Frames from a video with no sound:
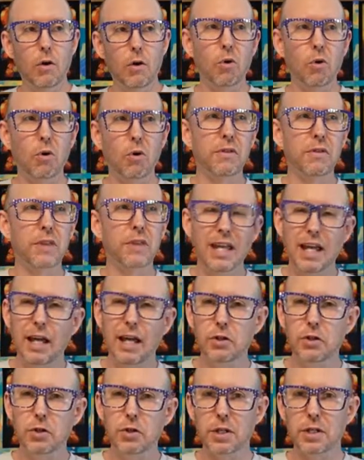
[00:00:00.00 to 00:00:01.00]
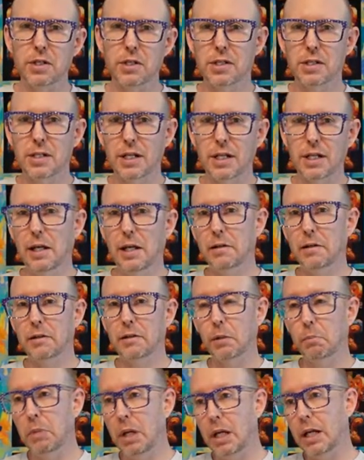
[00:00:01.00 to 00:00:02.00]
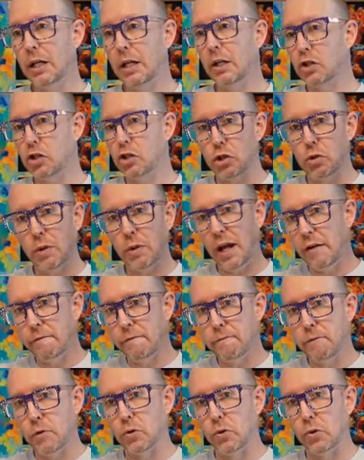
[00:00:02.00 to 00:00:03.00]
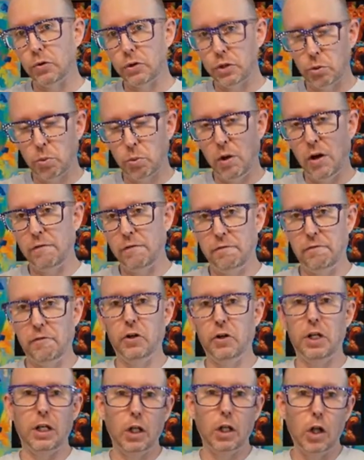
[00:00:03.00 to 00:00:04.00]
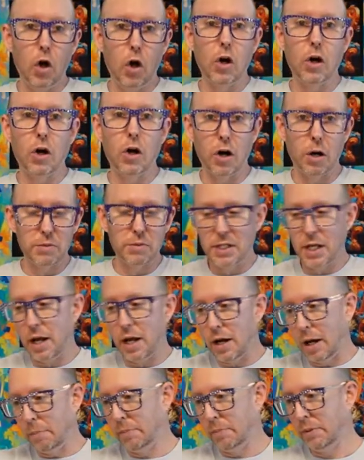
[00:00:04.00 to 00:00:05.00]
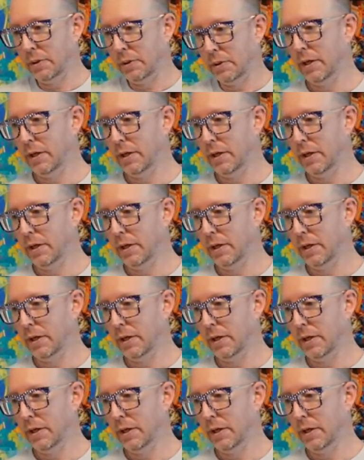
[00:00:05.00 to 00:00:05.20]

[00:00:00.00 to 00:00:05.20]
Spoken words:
or the interest in committing to a full 12-foot long arm setup.